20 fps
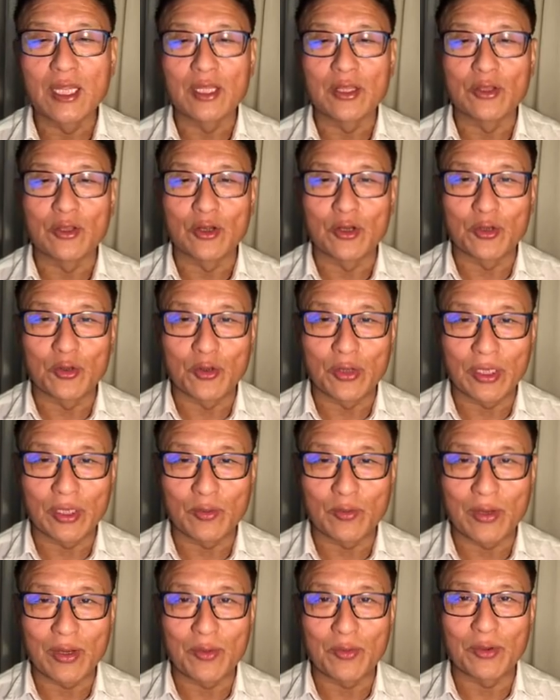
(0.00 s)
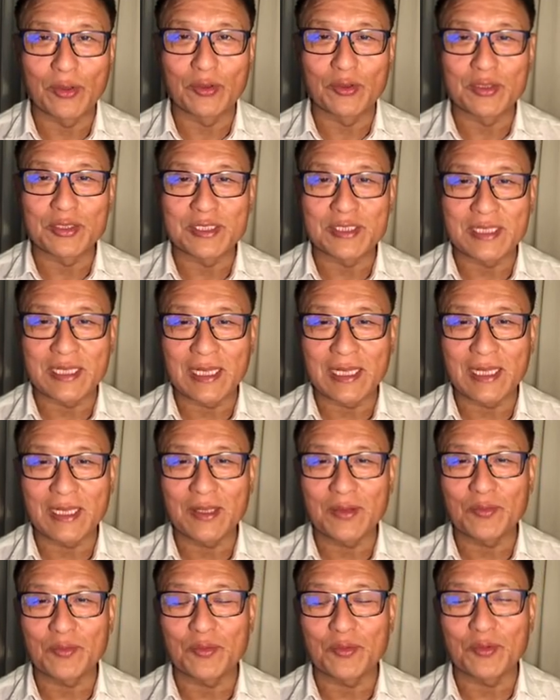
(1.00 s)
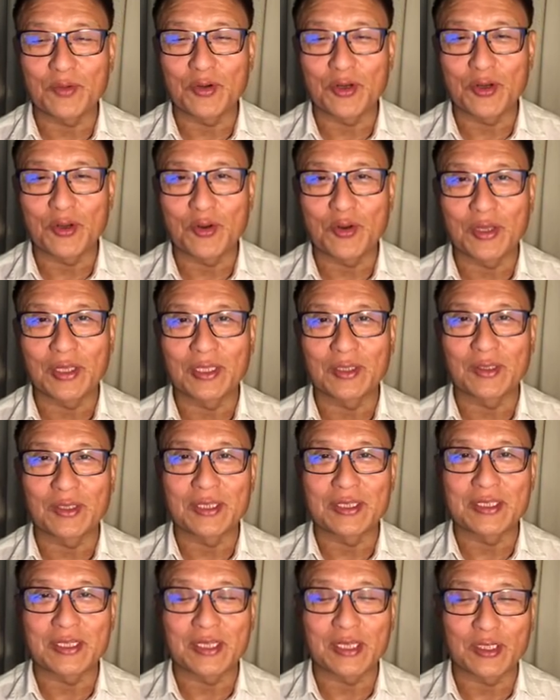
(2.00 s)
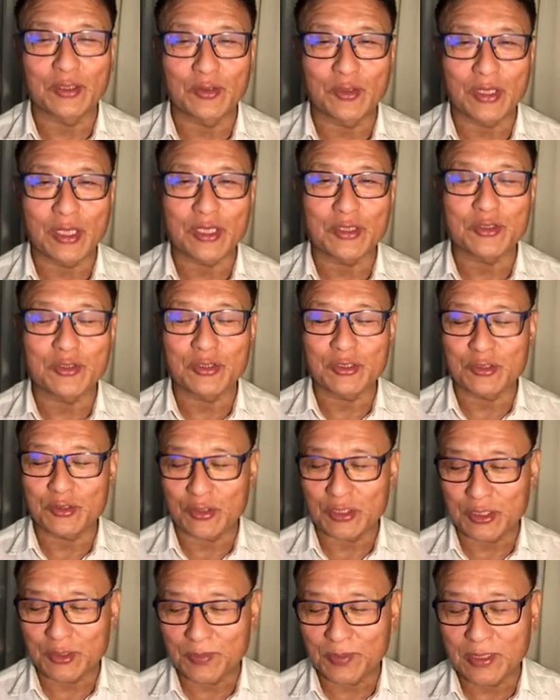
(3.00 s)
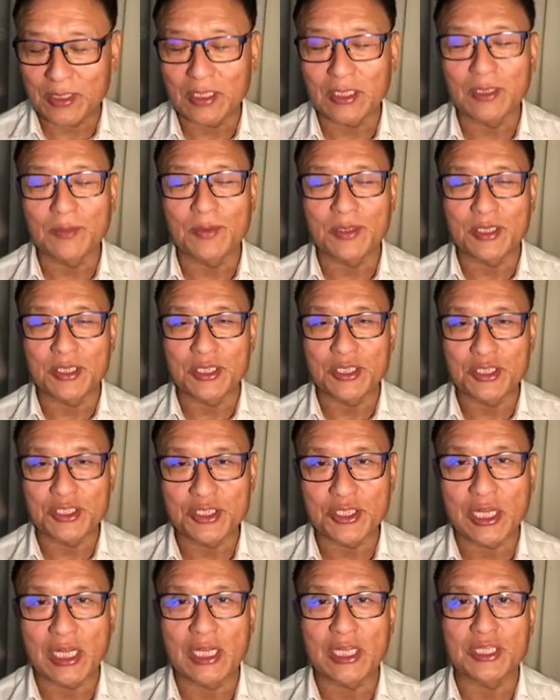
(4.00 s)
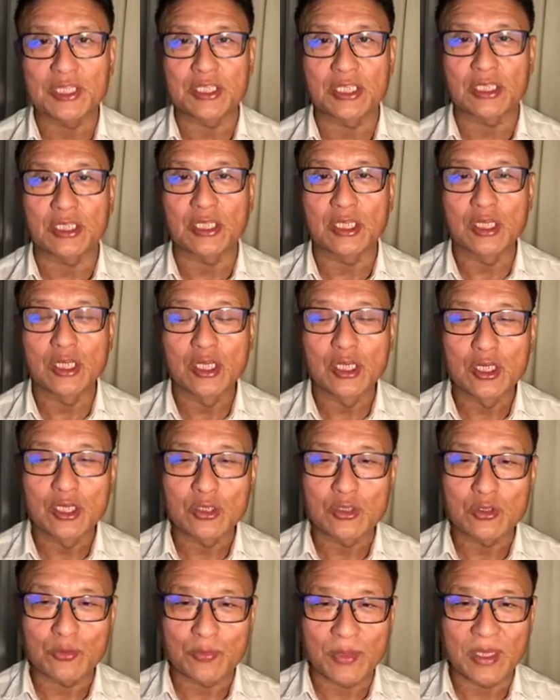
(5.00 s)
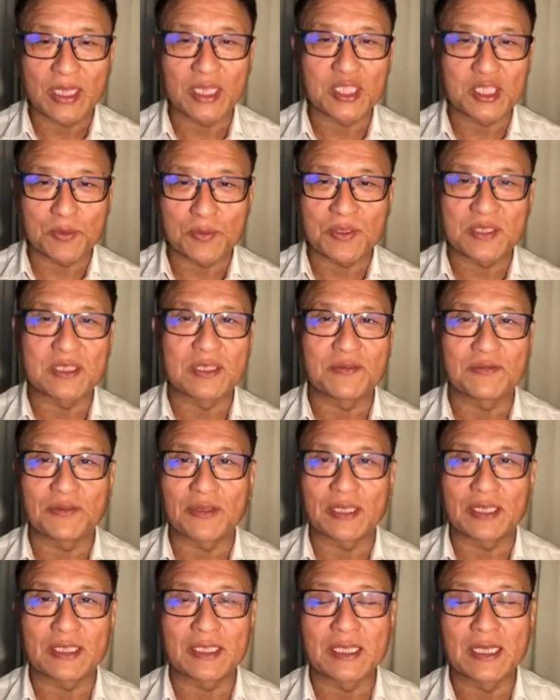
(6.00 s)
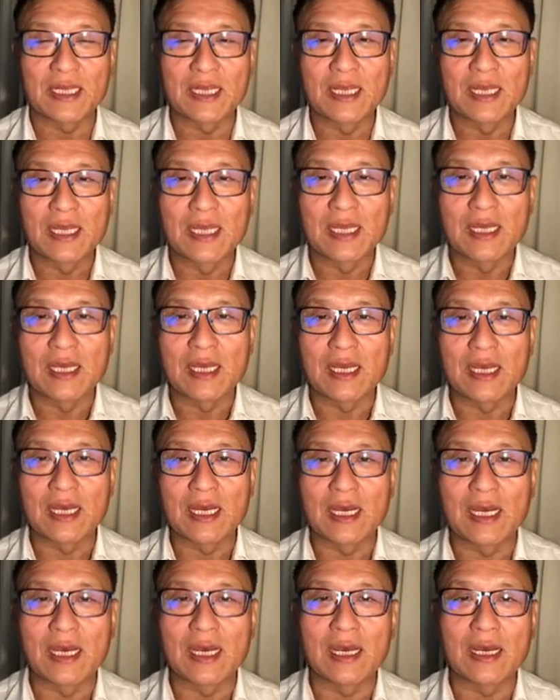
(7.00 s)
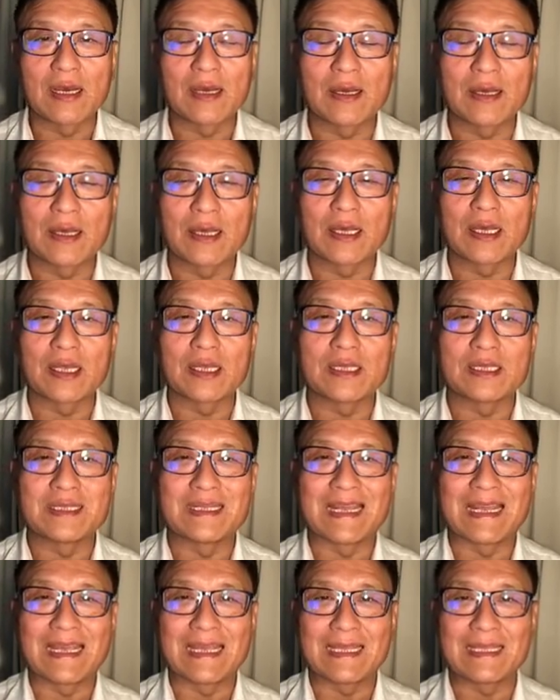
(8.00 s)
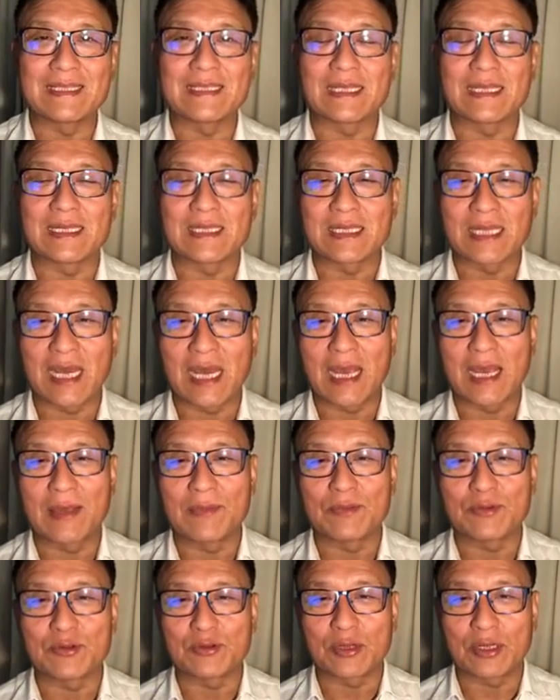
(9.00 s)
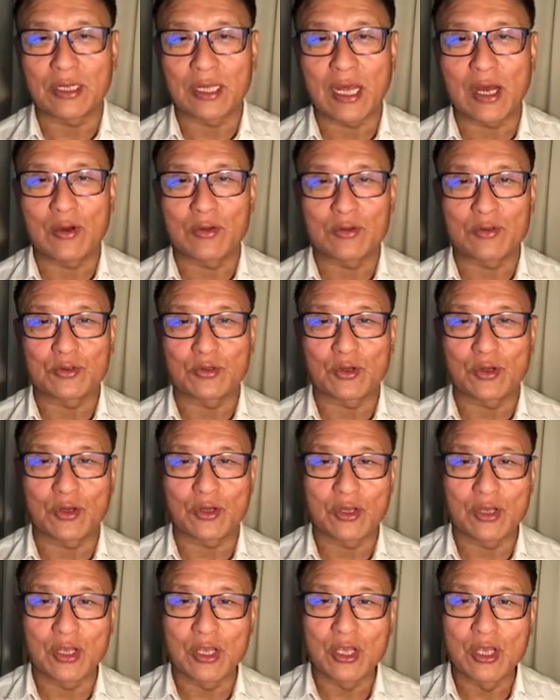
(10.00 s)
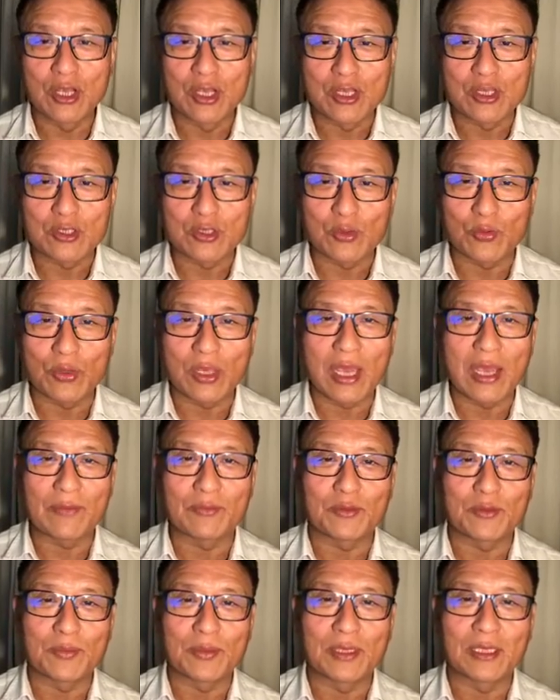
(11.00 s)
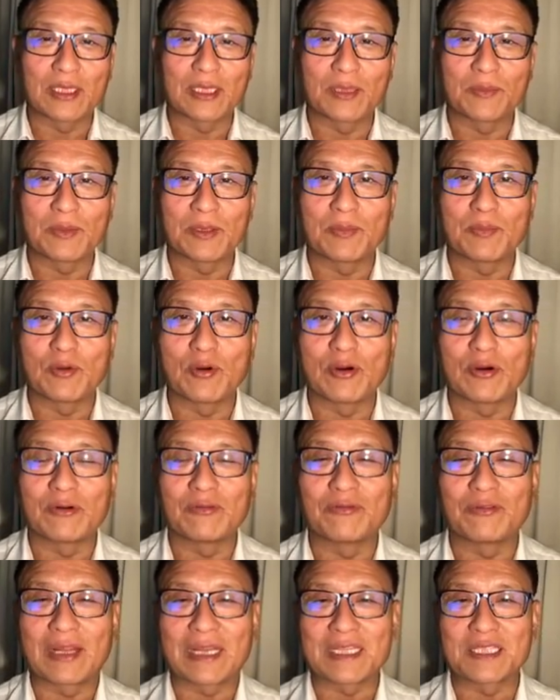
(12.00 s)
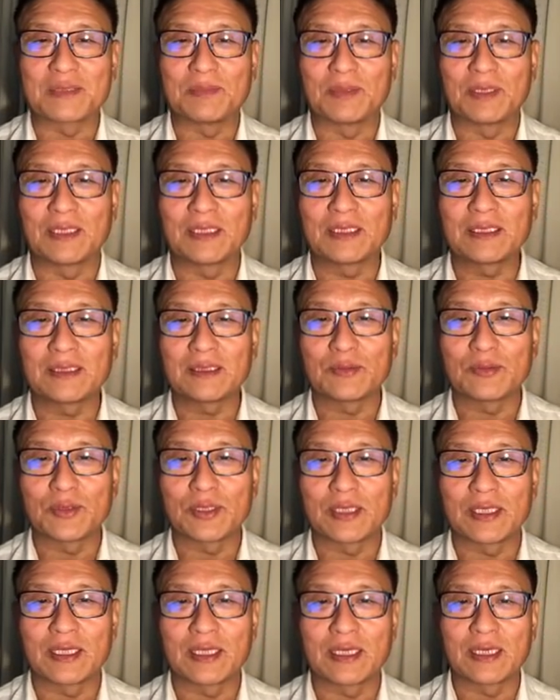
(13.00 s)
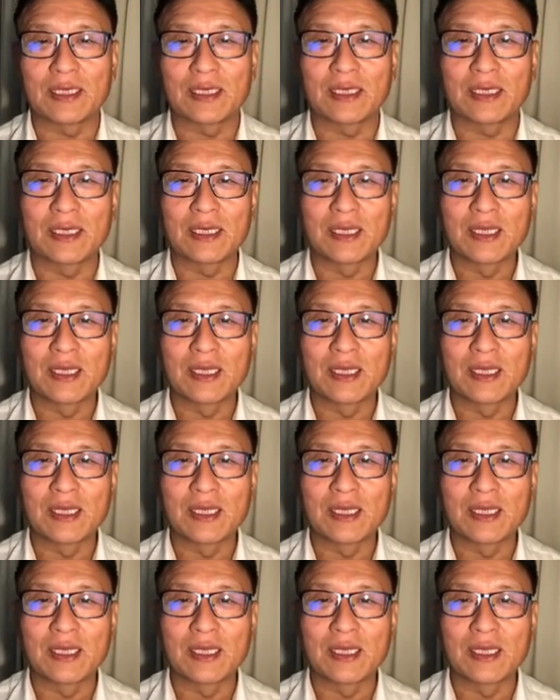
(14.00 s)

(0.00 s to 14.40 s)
not knowing where we're going to stay, not knowing the internet connection. So it's been a little bit challenging to make specific uh, dates and times to announce. So, so we have to be a little bit more flexible with the,